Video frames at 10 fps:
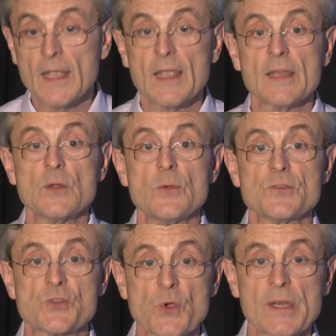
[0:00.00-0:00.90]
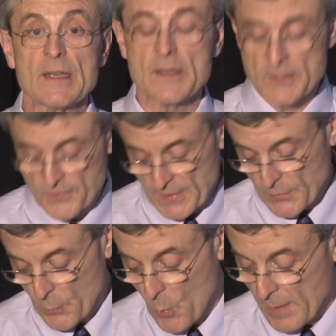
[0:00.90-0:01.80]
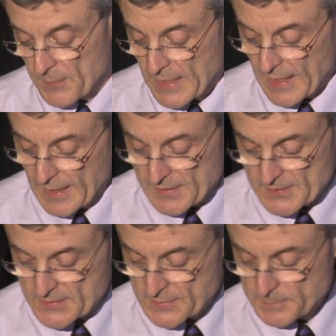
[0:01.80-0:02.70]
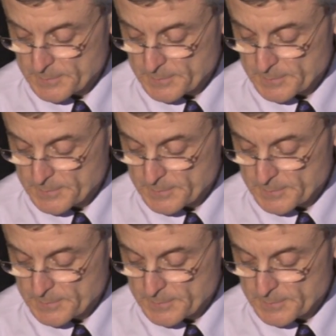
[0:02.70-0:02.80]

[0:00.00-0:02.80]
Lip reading: and who is joining us via the webcast.